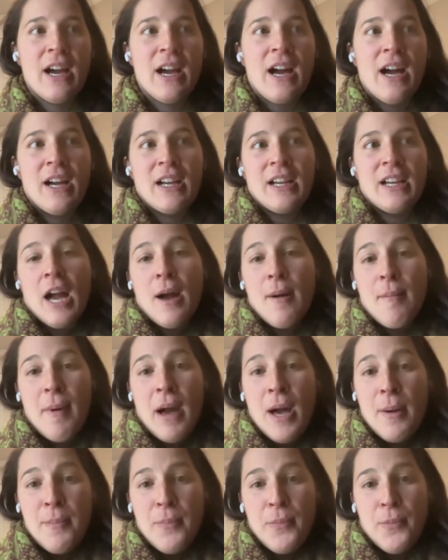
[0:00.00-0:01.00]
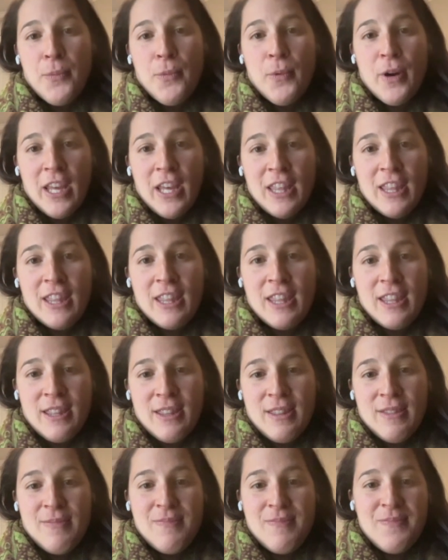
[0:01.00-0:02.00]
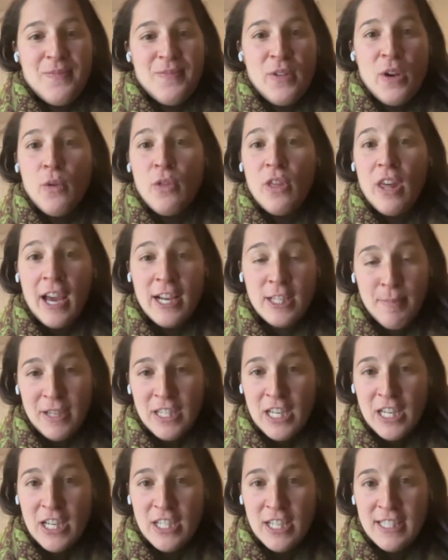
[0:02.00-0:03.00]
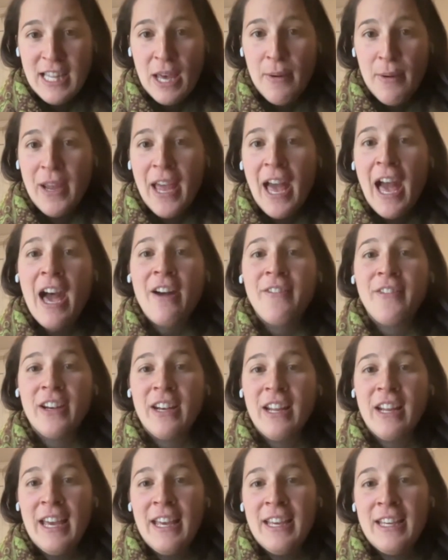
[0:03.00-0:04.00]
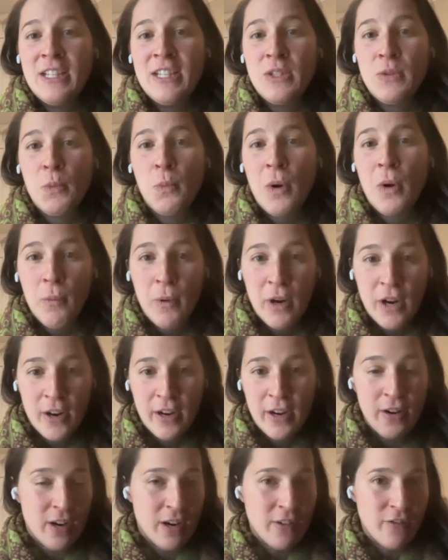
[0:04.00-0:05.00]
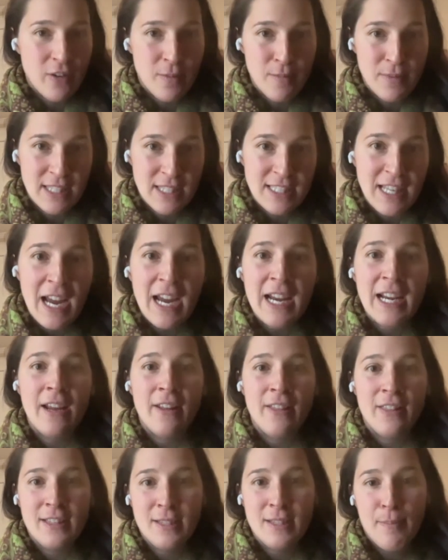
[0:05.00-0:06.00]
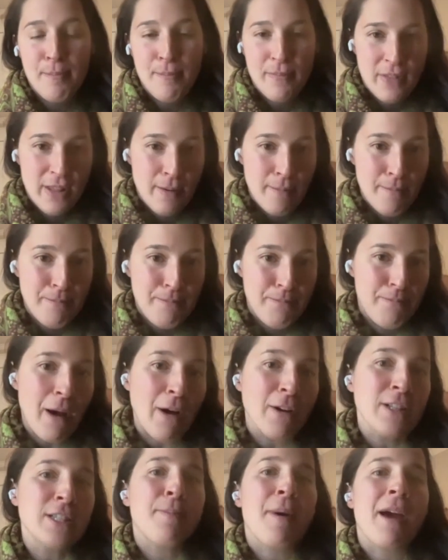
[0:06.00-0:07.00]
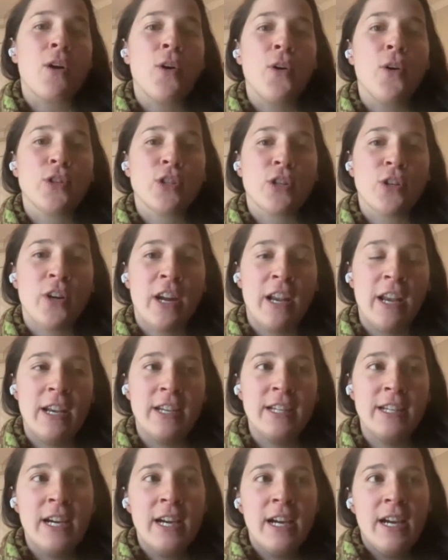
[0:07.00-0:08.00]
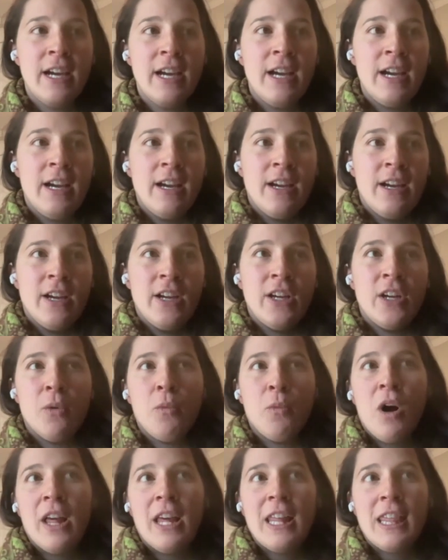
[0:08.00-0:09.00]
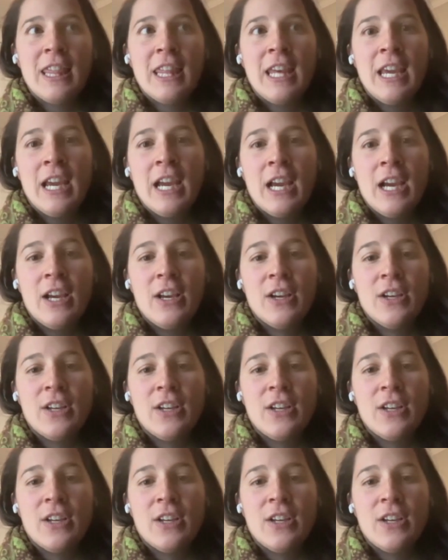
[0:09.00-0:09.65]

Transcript: uh, come up with you know the expectations that we have and and what we're hearing from society and the bounce back culture and you know while i think